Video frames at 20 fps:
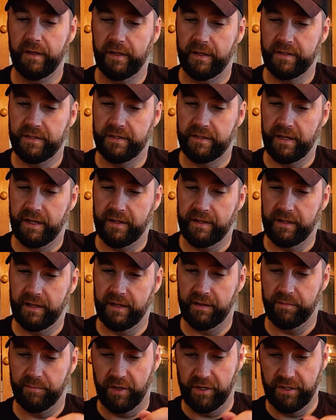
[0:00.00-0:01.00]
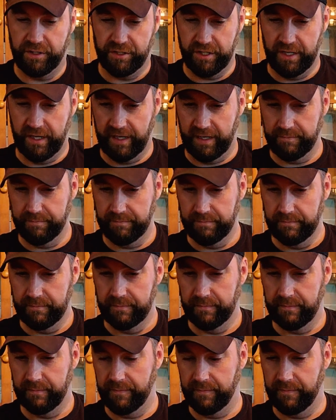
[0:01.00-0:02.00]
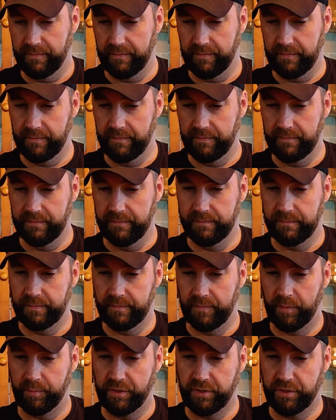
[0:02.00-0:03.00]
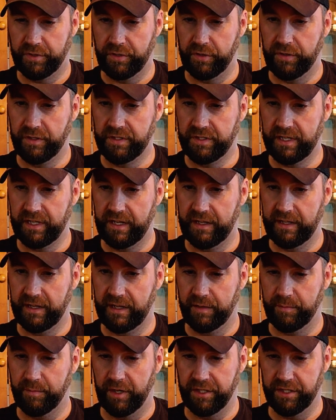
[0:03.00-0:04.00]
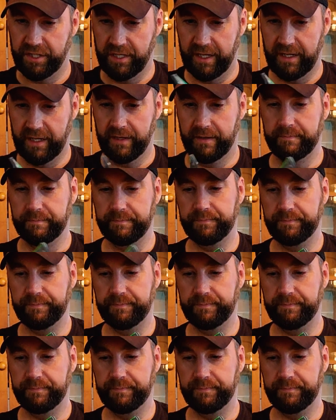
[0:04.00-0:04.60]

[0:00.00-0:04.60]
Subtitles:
inside the end of my jig. Put 2 inside the end of my jig